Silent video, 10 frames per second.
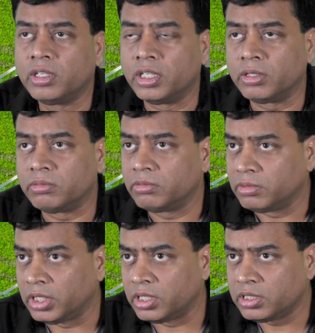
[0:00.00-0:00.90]
in
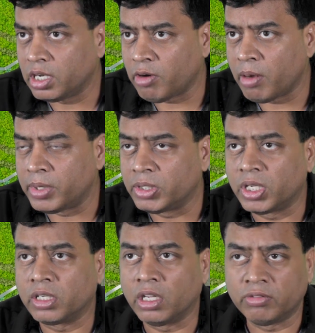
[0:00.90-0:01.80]
this environment, you
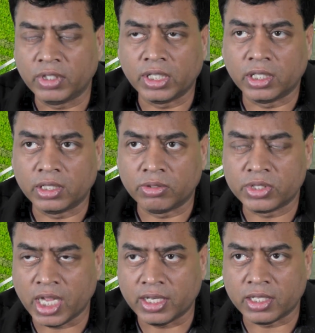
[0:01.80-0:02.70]
can configure your
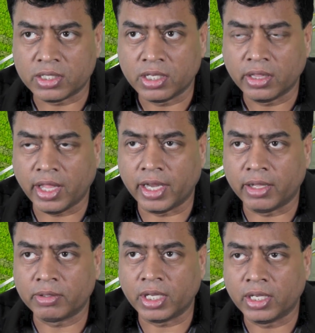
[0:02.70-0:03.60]
settings that,
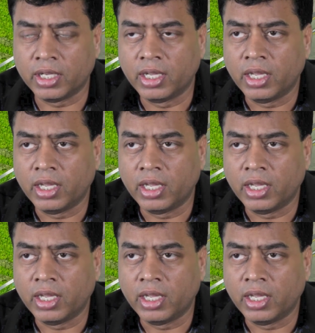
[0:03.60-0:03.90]
okay,